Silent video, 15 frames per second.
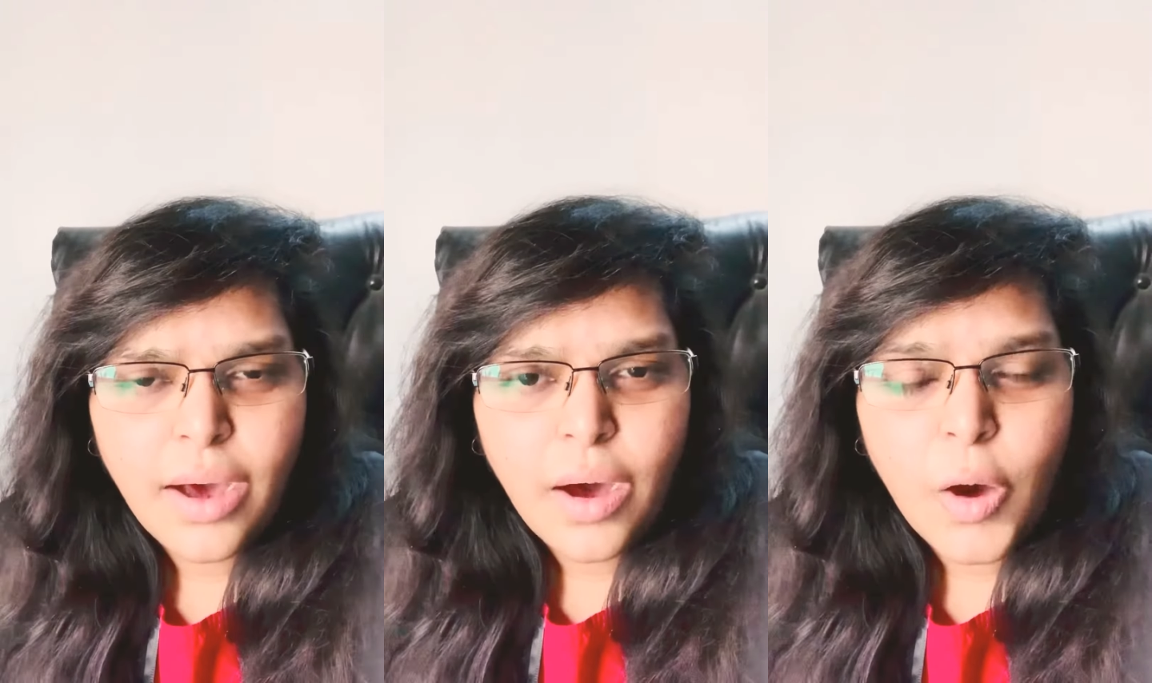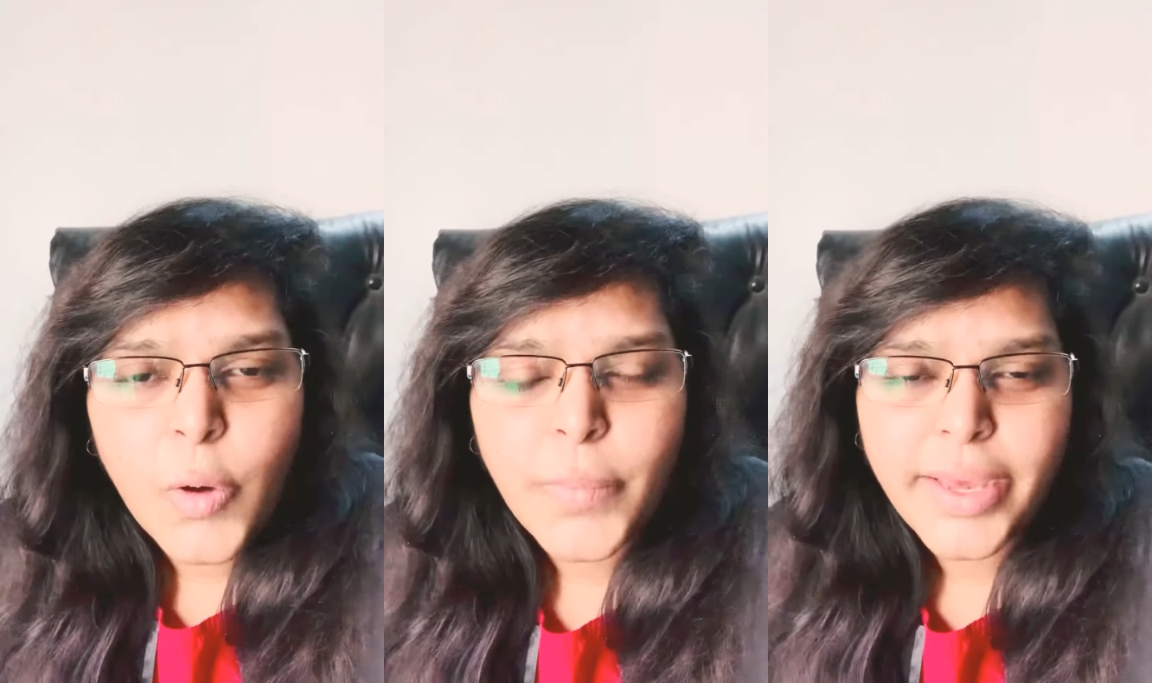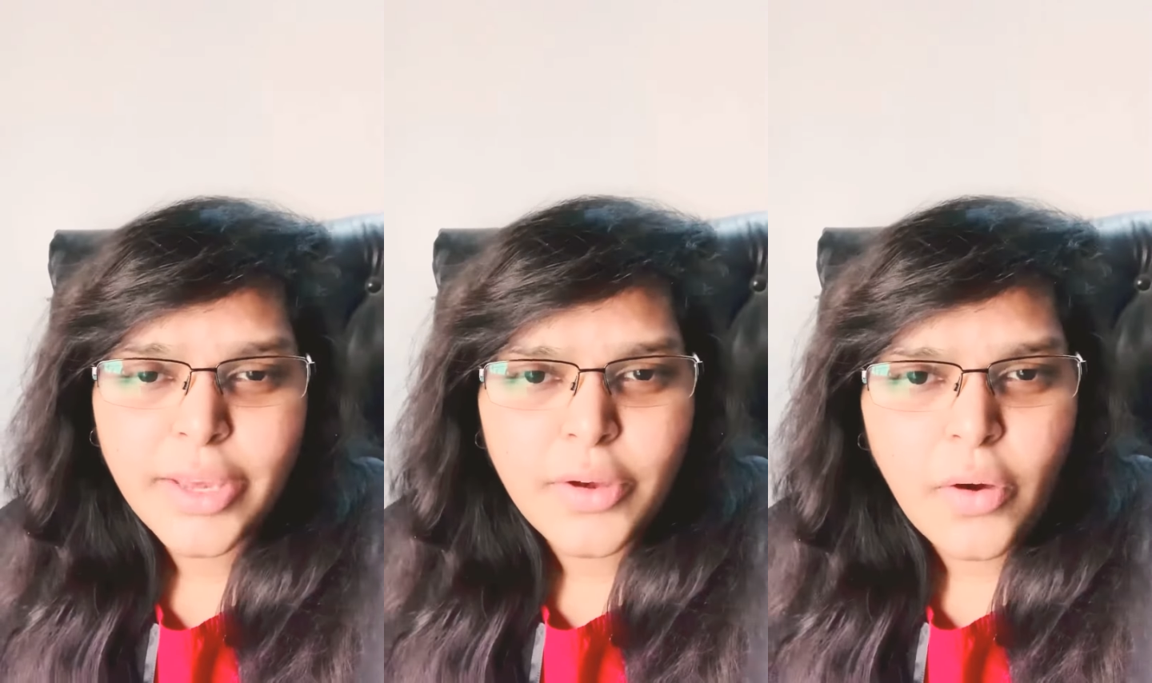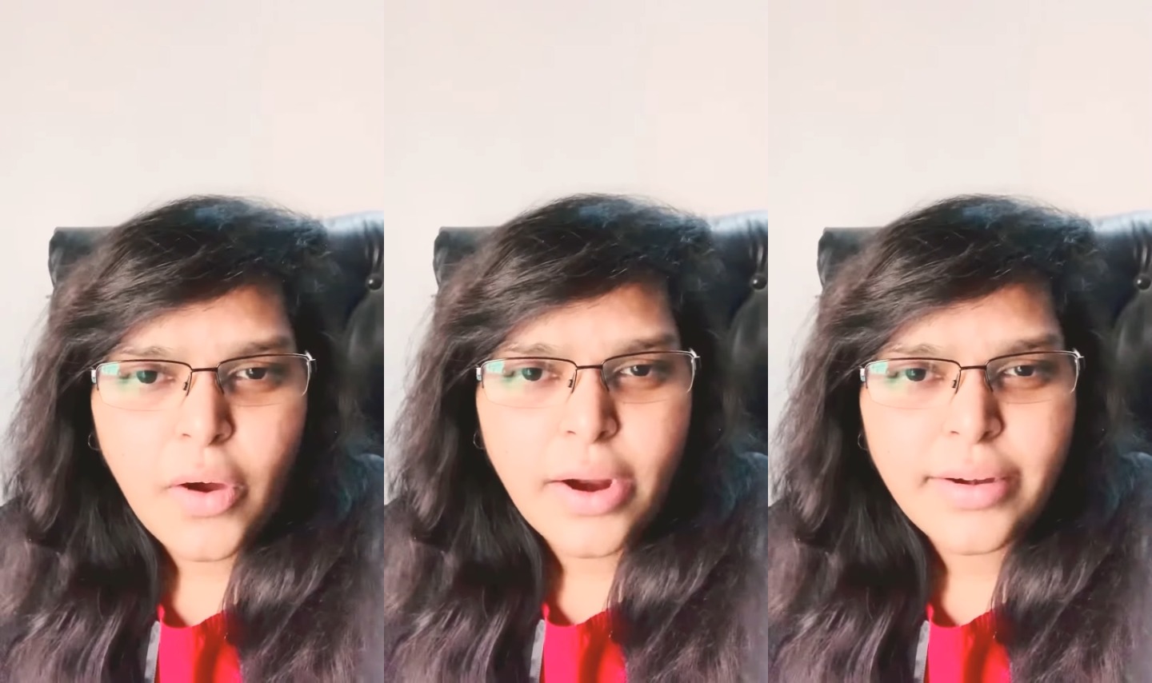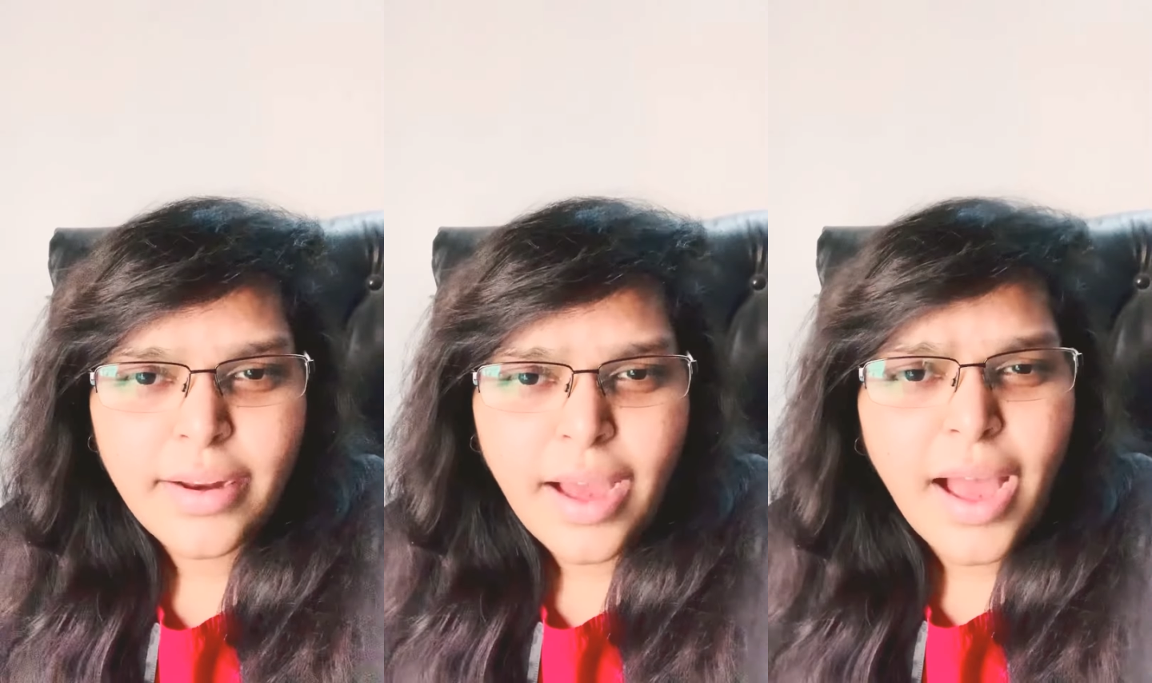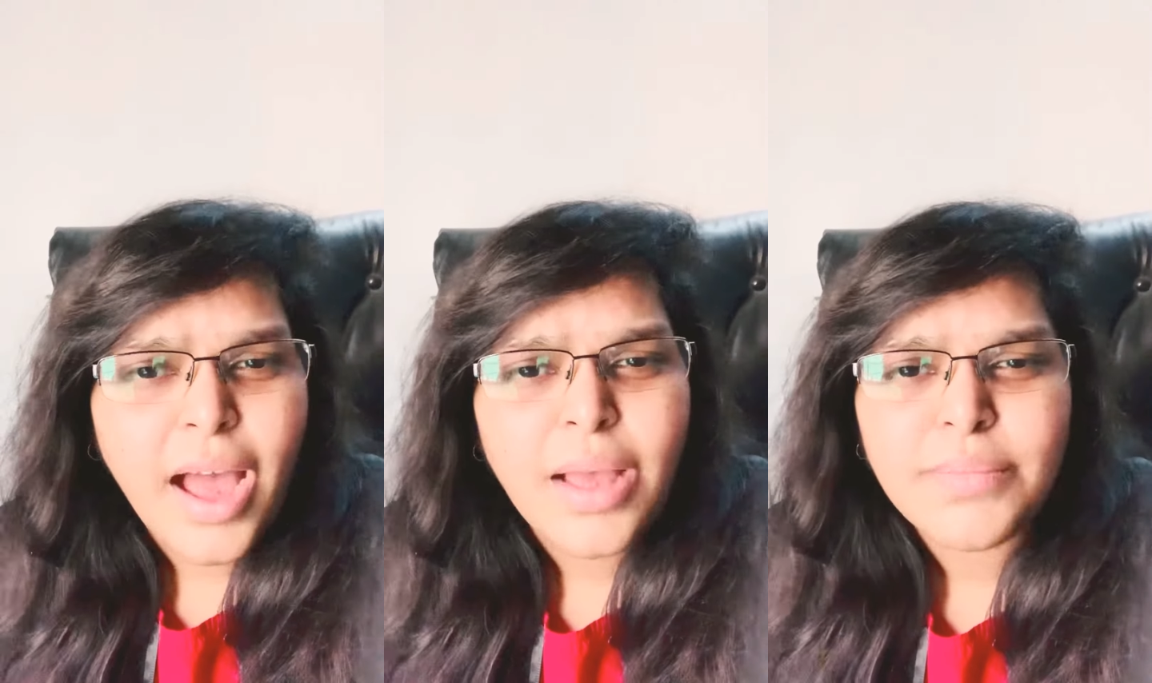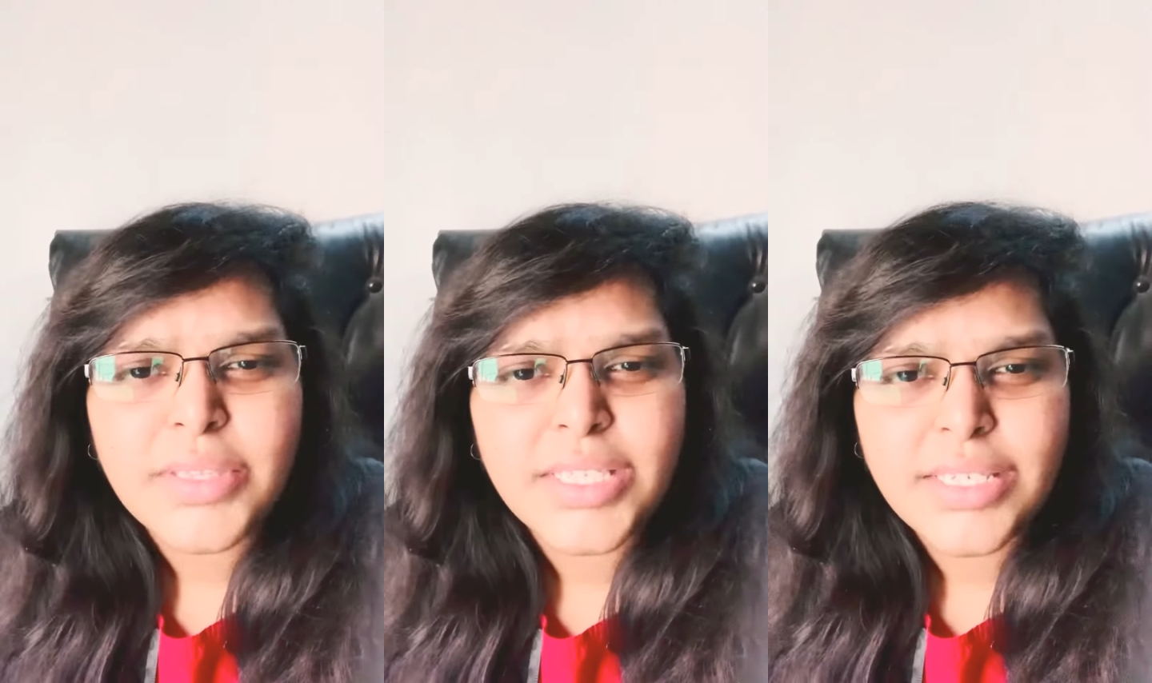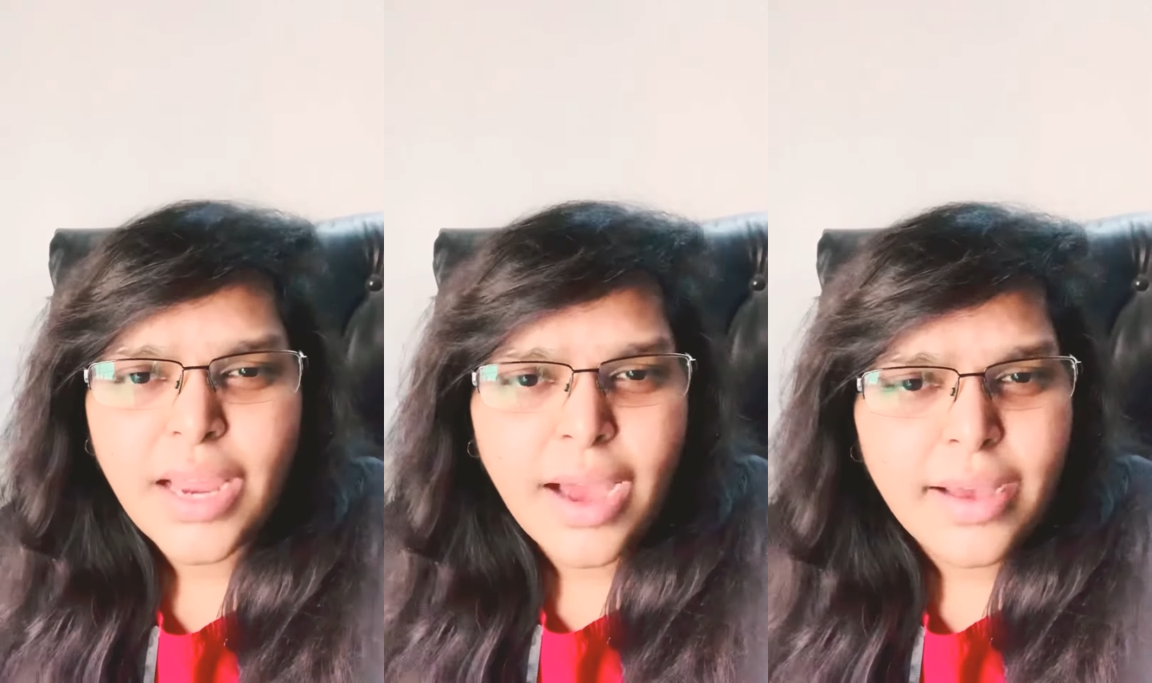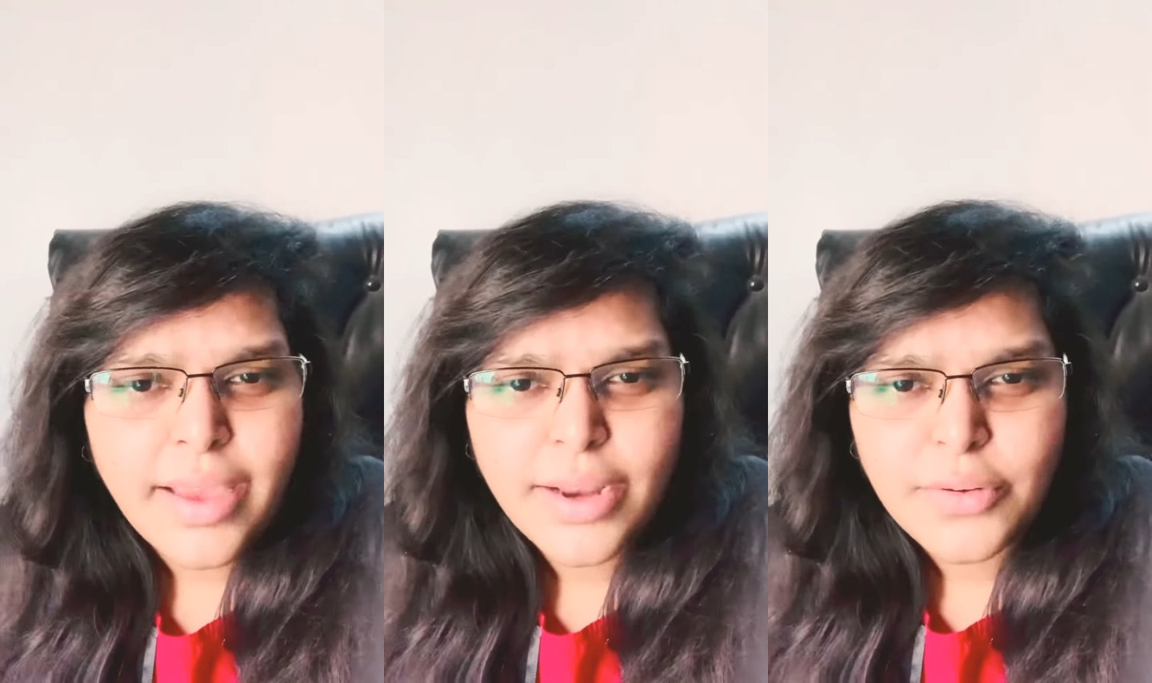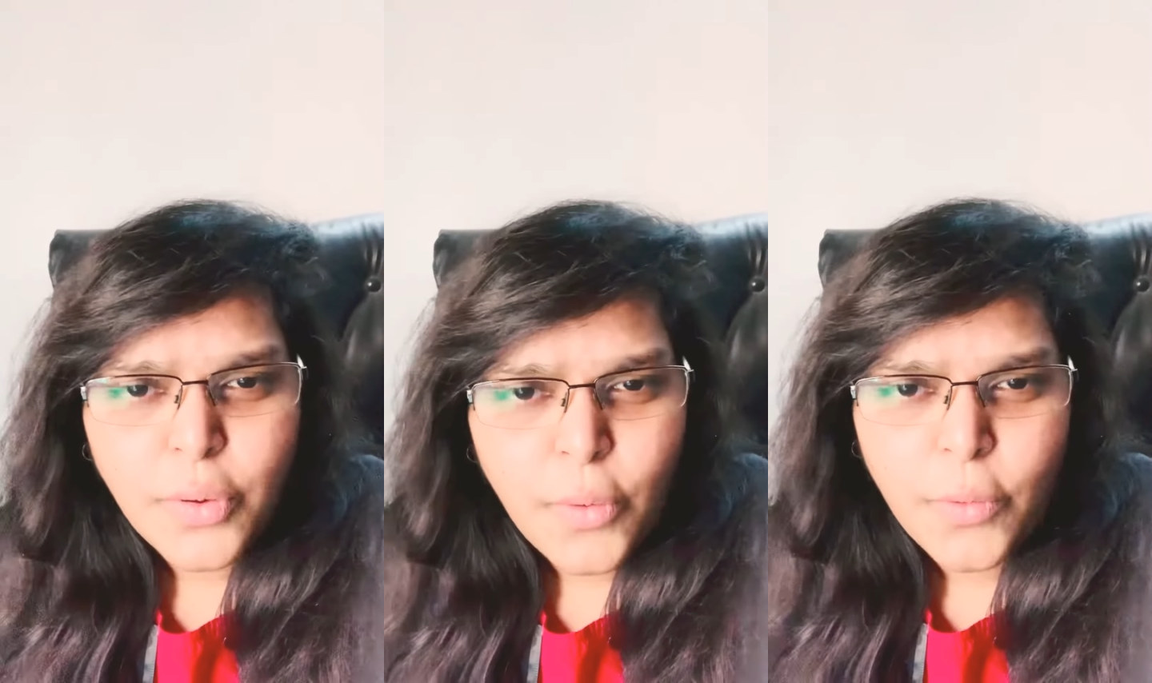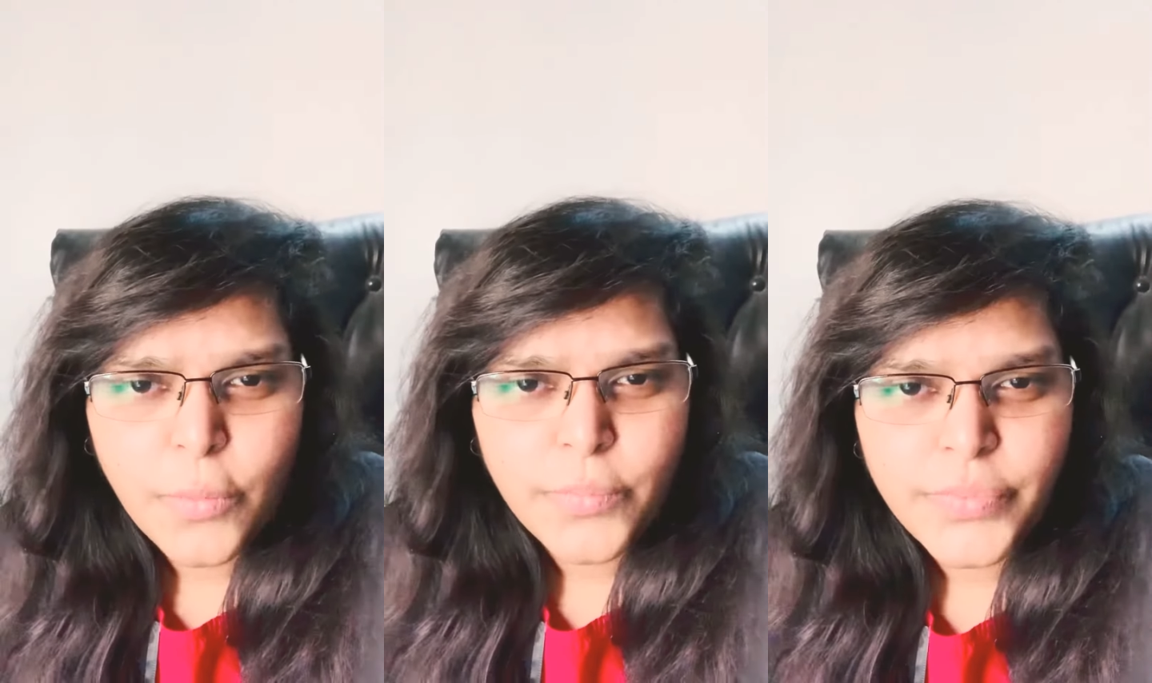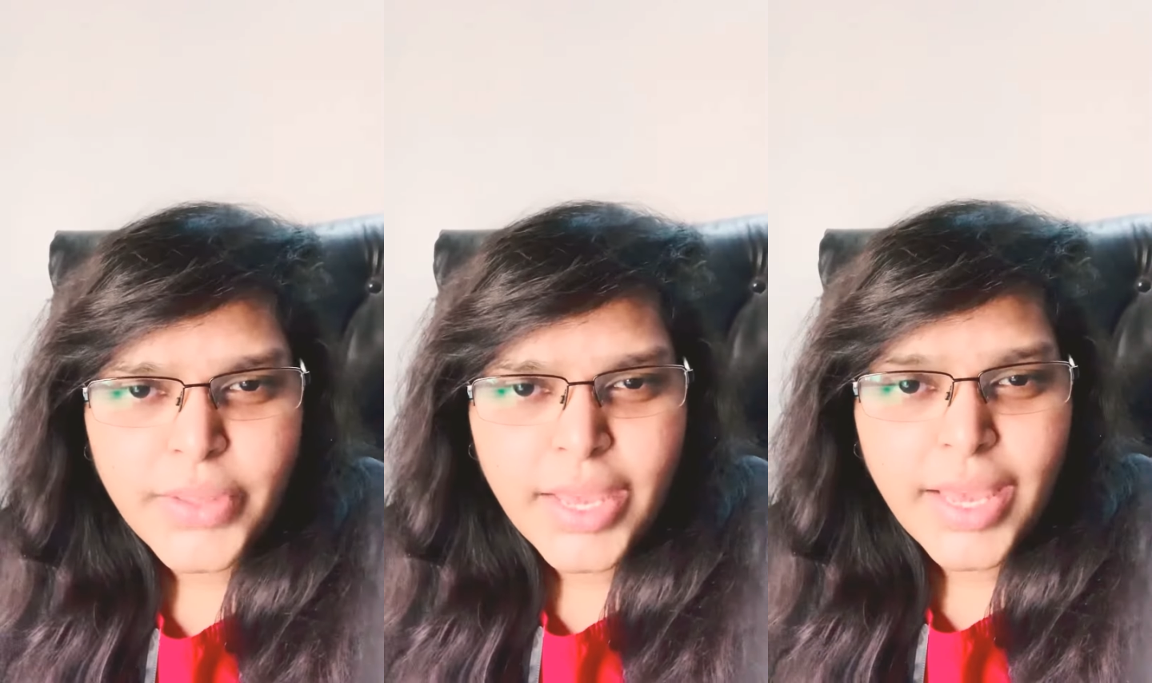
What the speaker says: oh my God, I'm stuck at home.